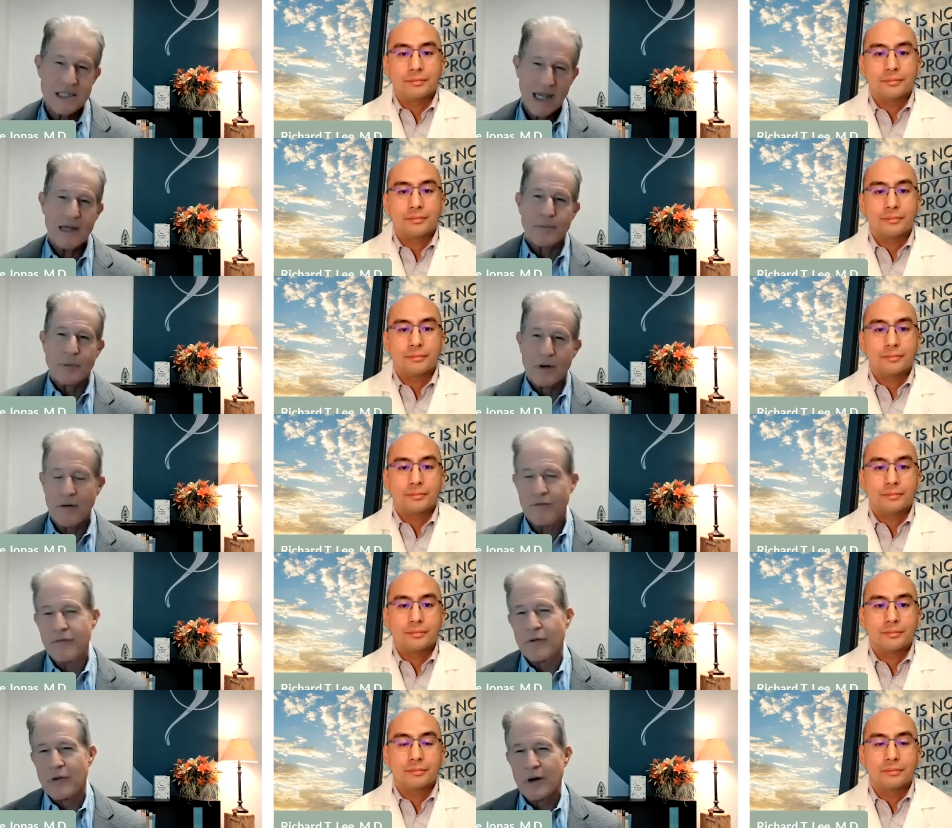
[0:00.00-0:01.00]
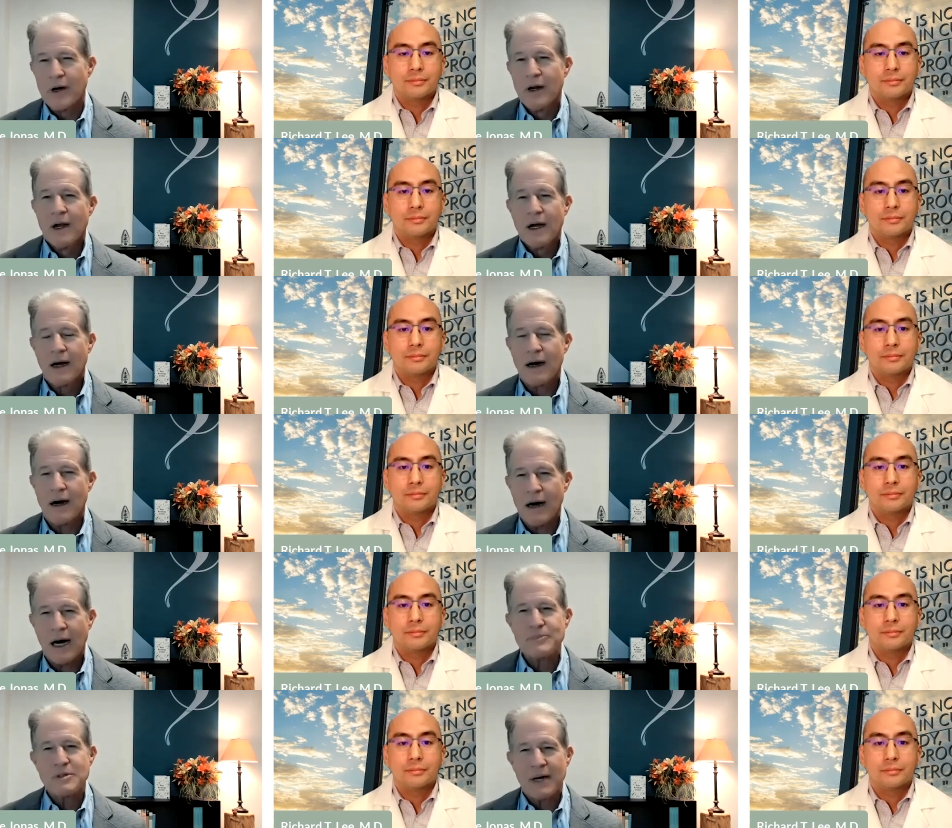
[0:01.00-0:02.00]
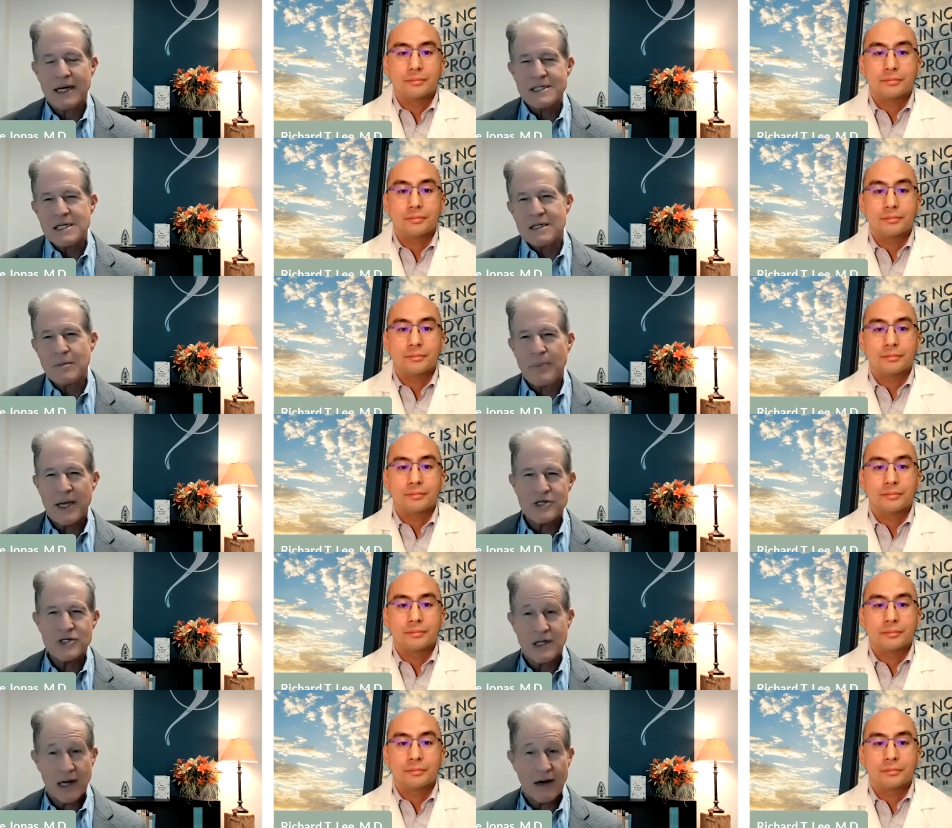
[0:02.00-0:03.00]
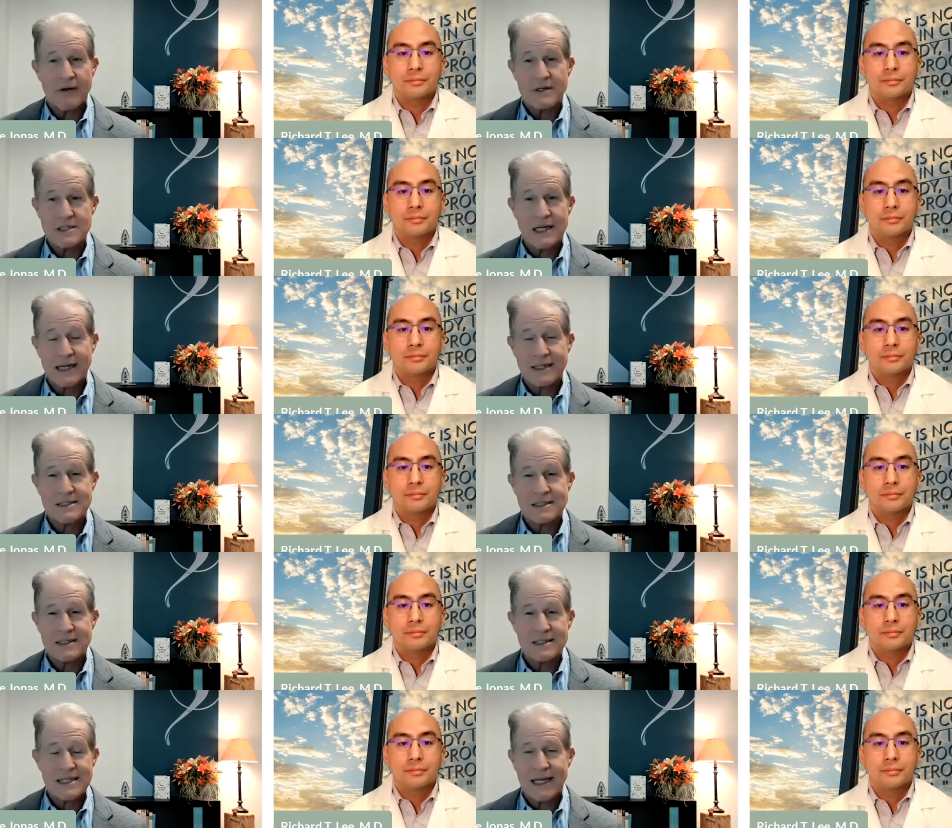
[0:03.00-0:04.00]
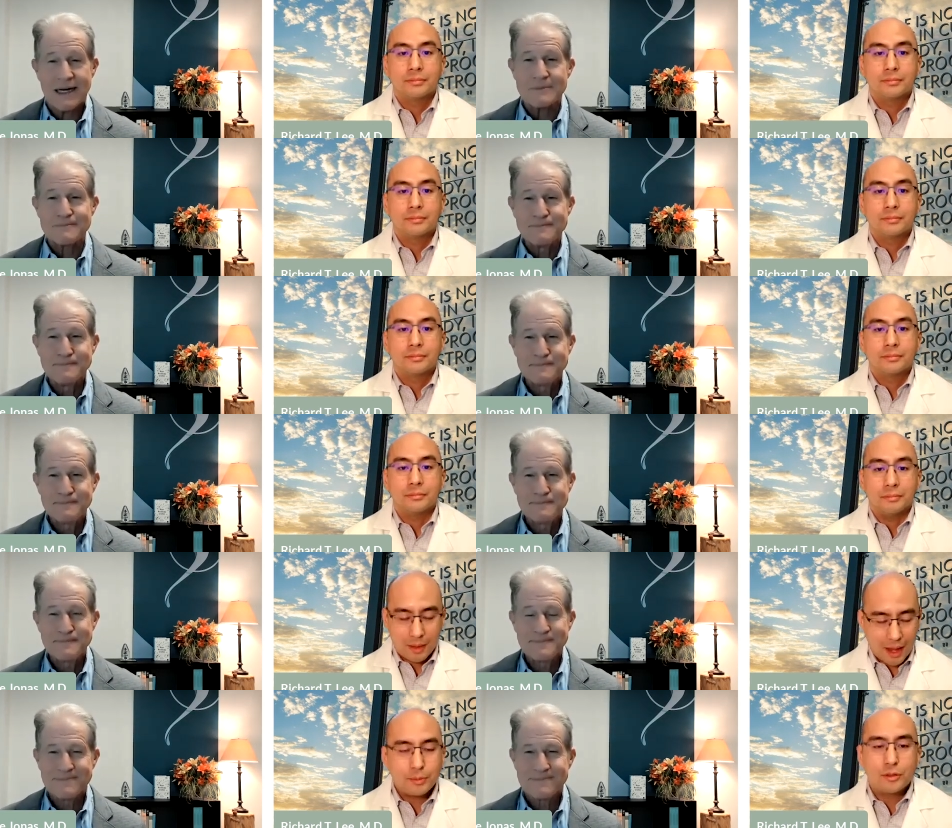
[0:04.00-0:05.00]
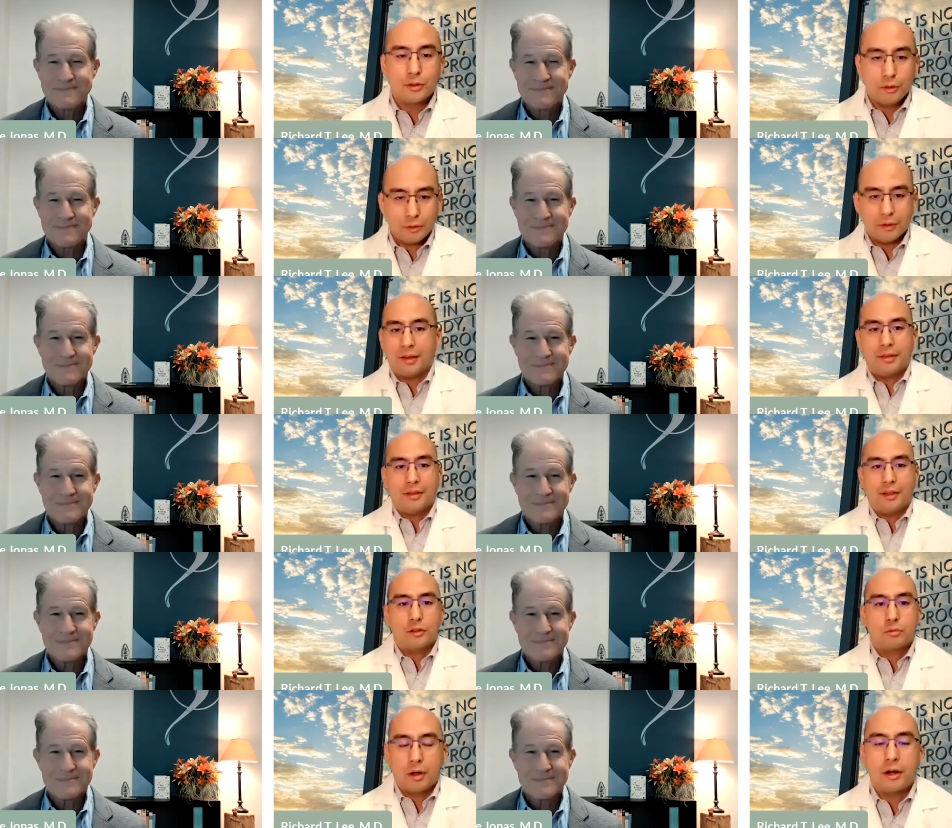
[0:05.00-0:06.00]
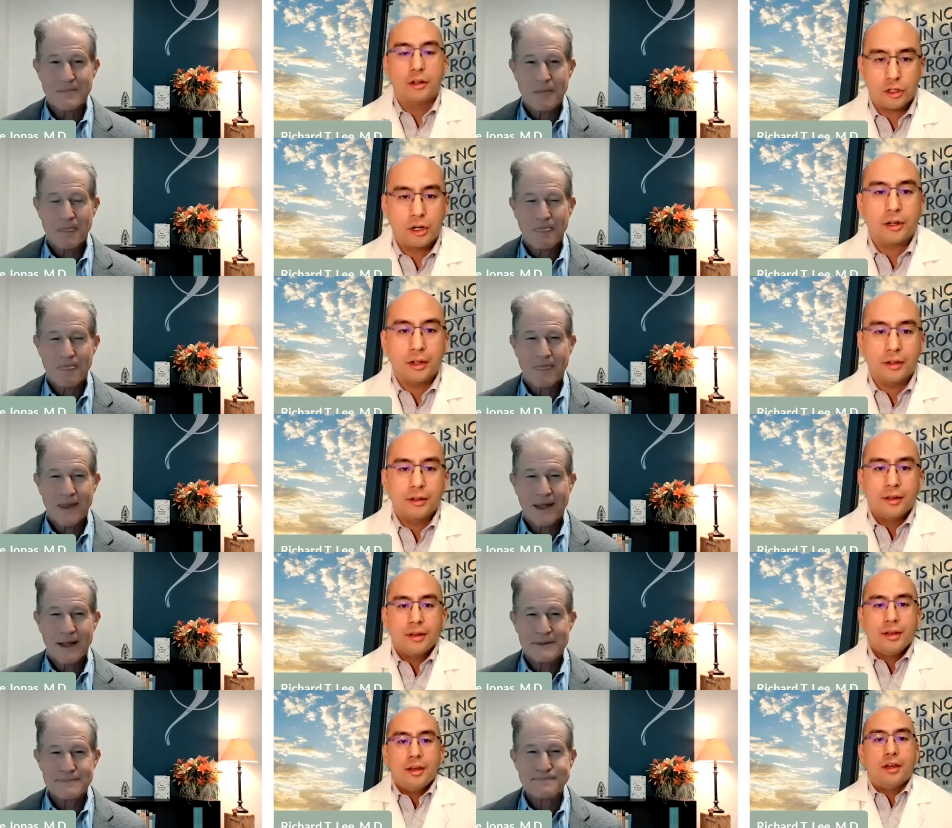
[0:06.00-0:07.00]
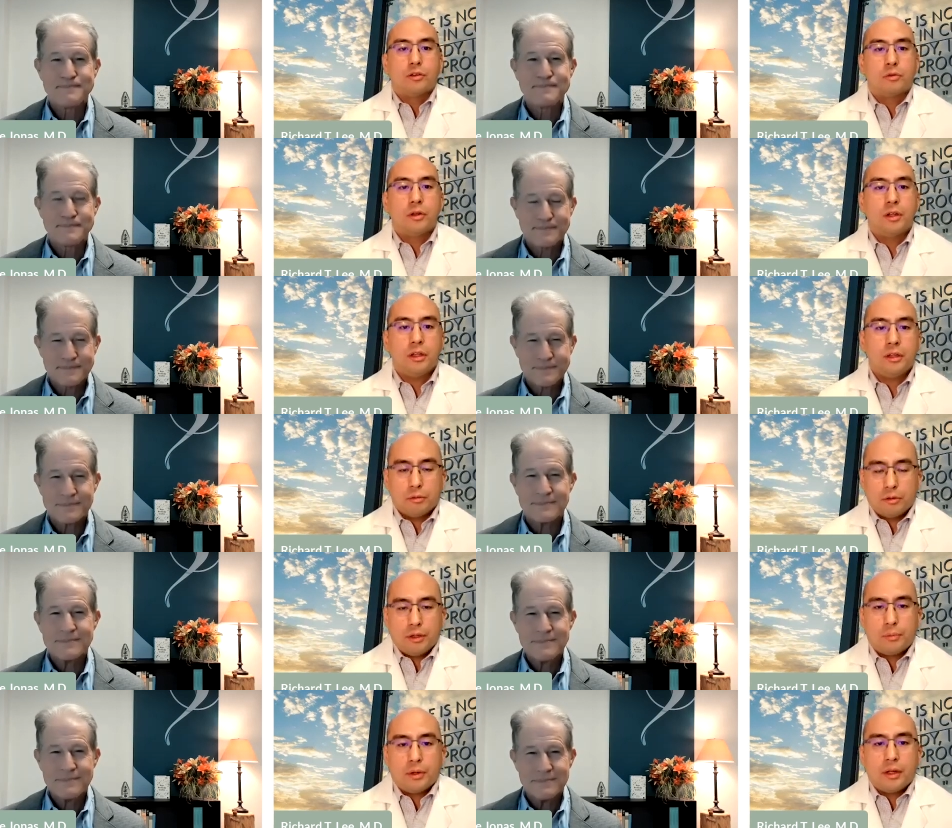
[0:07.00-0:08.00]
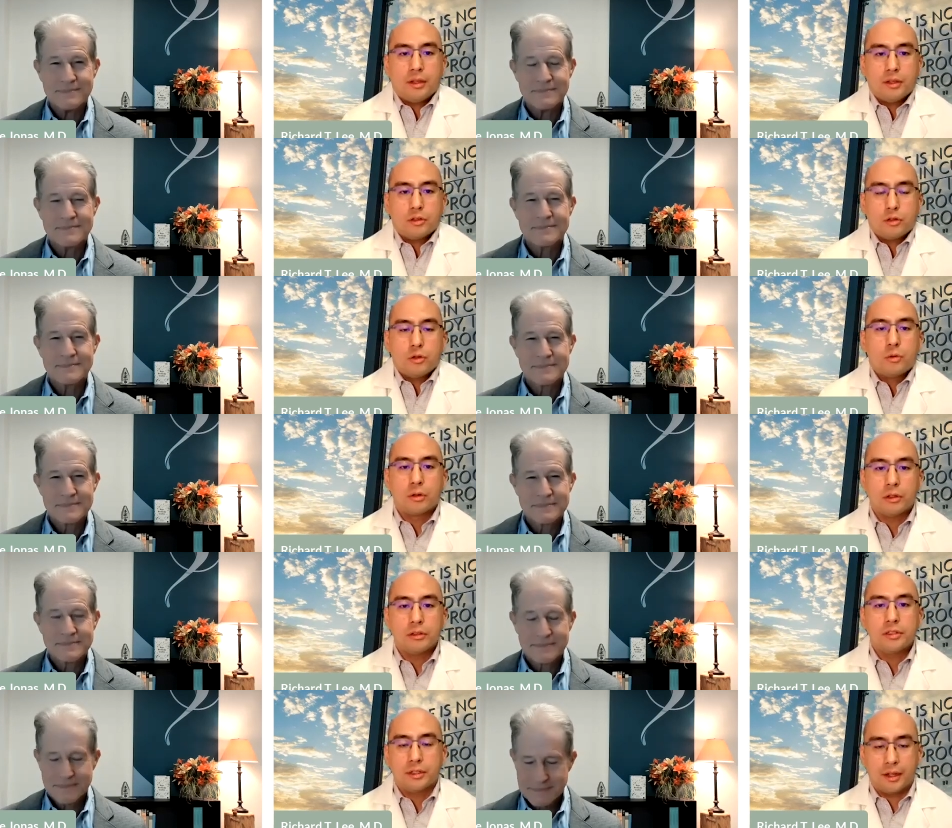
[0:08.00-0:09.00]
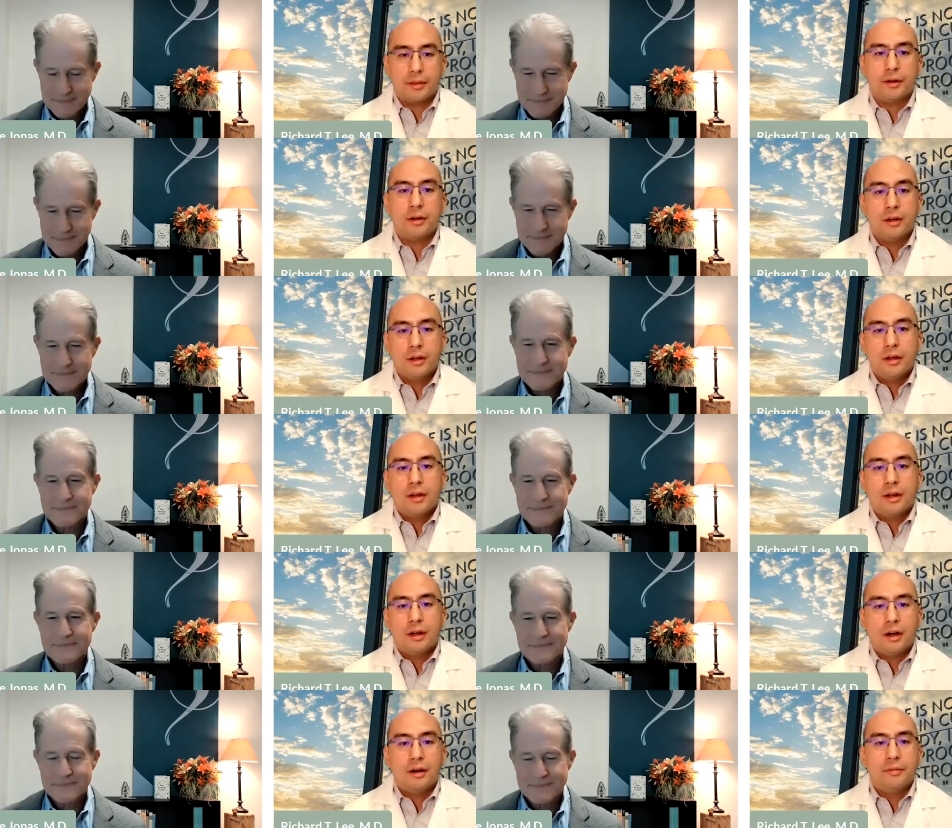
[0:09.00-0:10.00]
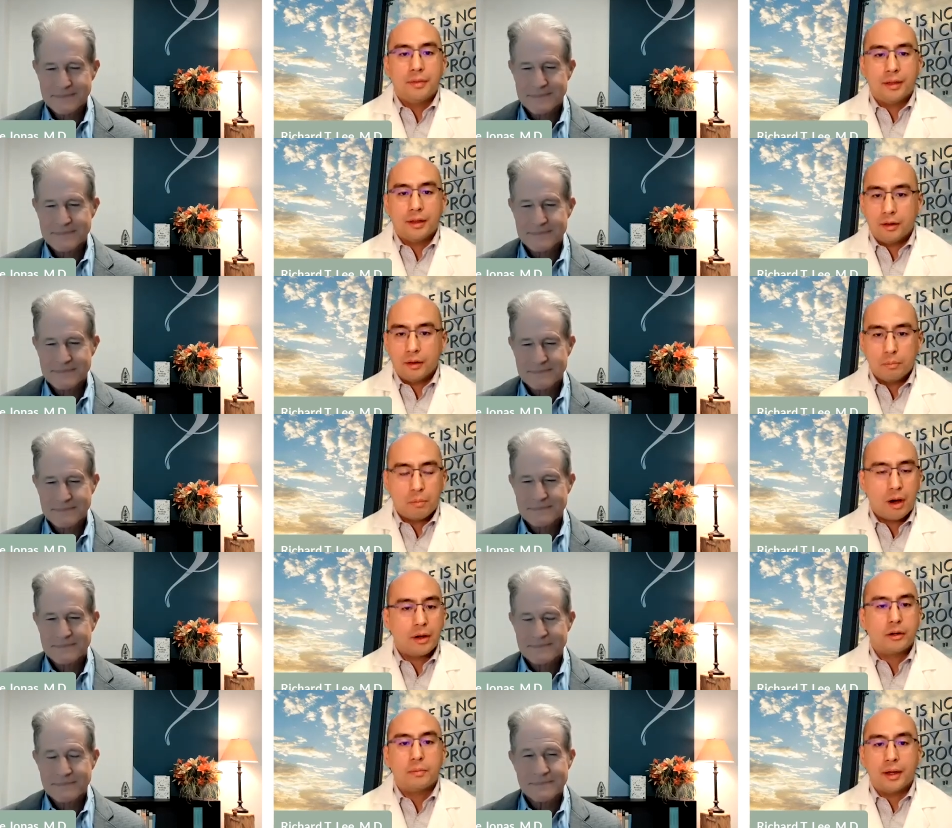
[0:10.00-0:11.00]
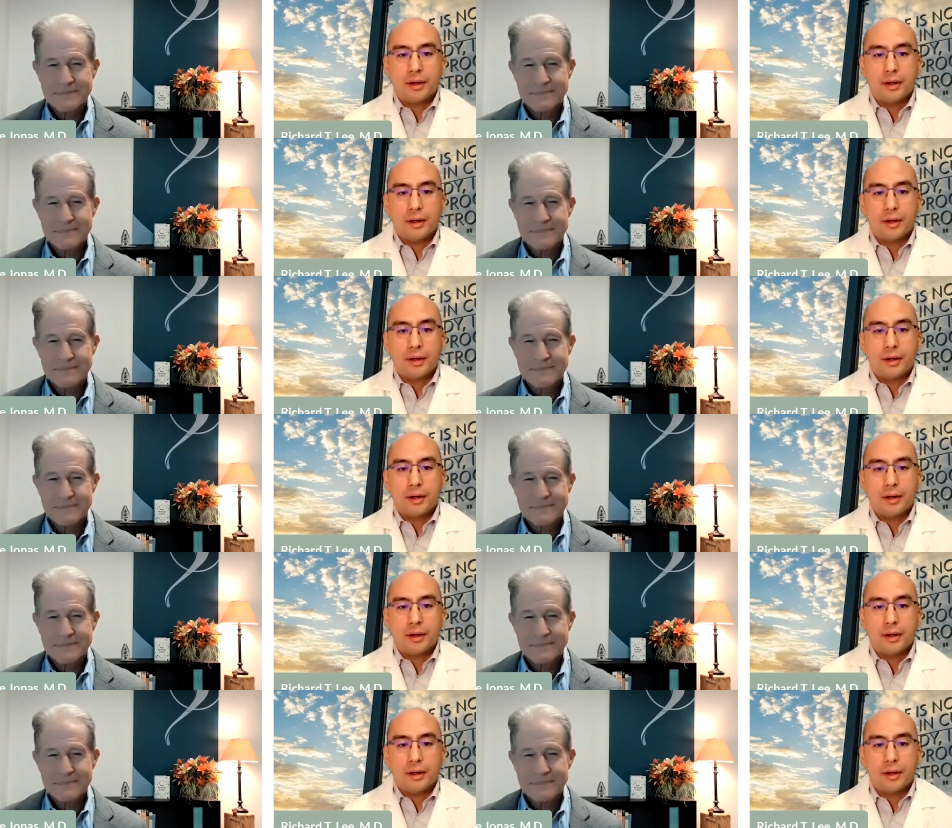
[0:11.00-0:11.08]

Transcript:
Speaker 1: table for uh, optimizing the patient care. Is that, is that it? Absolutely. I think that's
Speaker 2: right on target. It's really, really bringing these two worlds together of the modern